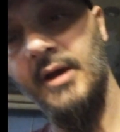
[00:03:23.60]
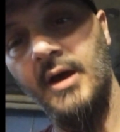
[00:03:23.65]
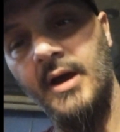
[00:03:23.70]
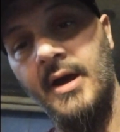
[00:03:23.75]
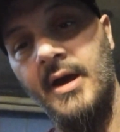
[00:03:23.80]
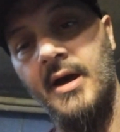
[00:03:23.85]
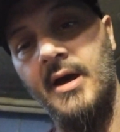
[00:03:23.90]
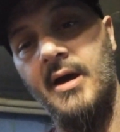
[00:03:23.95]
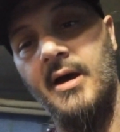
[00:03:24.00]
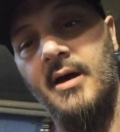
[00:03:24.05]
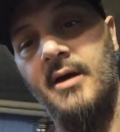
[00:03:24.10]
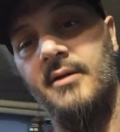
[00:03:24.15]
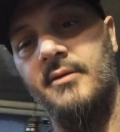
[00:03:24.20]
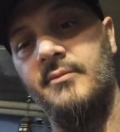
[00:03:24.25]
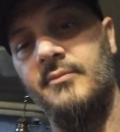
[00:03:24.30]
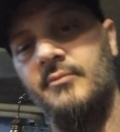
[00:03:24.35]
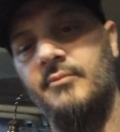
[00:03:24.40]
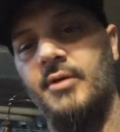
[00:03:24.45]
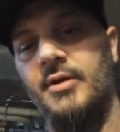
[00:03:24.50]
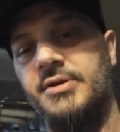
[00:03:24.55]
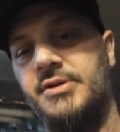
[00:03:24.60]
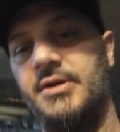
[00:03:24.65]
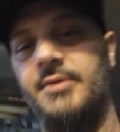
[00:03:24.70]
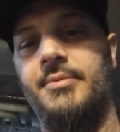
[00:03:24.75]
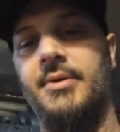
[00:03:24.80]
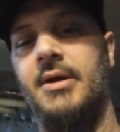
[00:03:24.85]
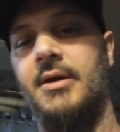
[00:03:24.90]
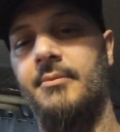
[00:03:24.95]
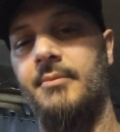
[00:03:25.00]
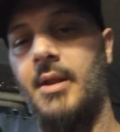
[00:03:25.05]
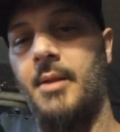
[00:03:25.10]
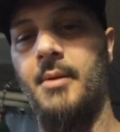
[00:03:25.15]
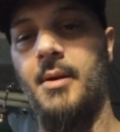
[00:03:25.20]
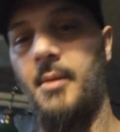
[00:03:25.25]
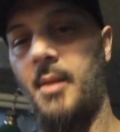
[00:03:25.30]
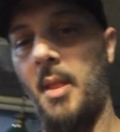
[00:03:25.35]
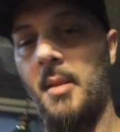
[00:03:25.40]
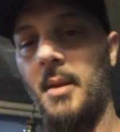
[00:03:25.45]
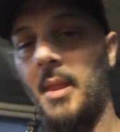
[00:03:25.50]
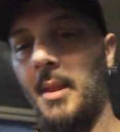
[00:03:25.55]
and plus shipping and blah
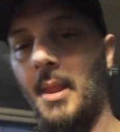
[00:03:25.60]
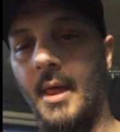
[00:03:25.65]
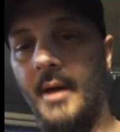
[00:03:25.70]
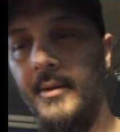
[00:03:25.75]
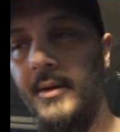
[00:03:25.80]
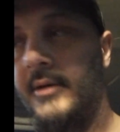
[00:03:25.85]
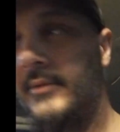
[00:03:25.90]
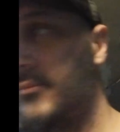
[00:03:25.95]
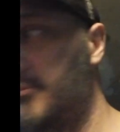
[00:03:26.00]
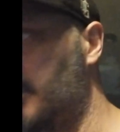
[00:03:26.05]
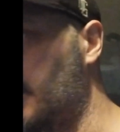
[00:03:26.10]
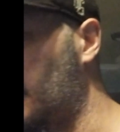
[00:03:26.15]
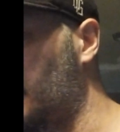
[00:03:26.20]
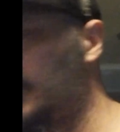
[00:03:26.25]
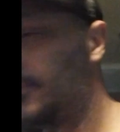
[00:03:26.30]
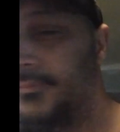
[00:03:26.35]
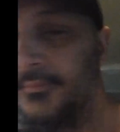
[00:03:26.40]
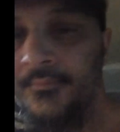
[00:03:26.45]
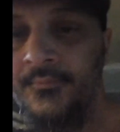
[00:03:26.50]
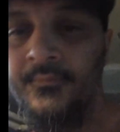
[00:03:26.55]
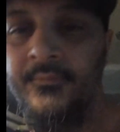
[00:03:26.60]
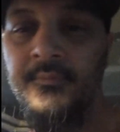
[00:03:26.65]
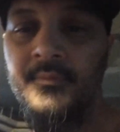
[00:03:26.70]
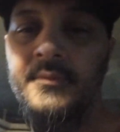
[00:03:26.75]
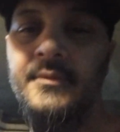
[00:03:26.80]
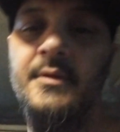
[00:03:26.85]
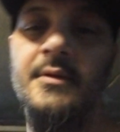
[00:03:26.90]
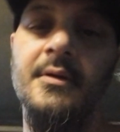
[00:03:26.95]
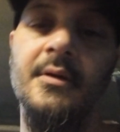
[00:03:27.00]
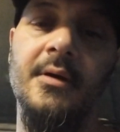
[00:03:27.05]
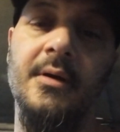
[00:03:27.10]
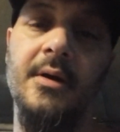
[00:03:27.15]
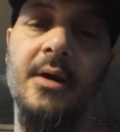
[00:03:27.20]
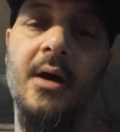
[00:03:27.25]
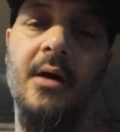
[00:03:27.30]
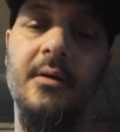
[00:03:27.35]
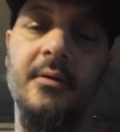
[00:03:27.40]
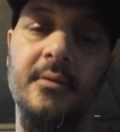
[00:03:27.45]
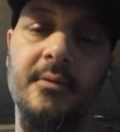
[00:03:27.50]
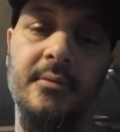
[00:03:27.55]
blah blah blah blah. But
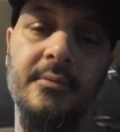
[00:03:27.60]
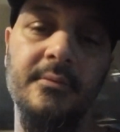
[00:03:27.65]
yeah,